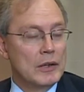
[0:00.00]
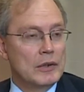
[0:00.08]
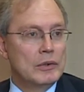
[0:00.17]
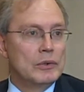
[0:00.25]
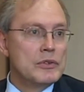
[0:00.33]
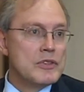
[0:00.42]

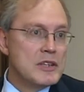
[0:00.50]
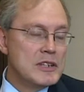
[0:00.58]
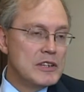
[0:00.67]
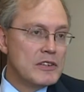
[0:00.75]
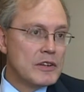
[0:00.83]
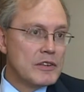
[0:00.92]
Who do they
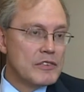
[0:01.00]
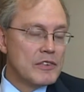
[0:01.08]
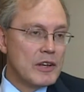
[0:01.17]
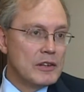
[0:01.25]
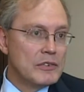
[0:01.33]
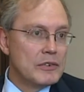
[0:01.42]
need to
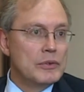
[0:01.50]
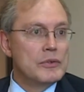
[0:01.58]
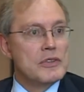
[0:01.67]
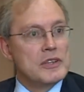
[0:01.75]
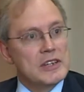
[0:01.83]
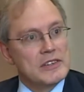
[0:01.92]
consult? Who do
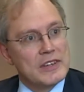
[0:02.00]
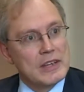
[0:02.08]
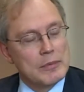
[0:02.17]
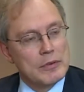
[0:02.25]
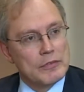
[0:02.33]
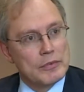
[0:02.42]
they need to
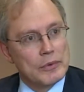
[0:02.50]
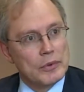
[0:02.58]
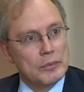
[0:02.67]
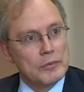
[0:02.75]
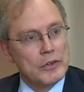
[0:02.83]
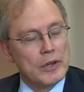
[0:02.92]
keep
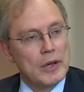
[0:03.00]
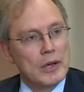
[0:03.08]
informed?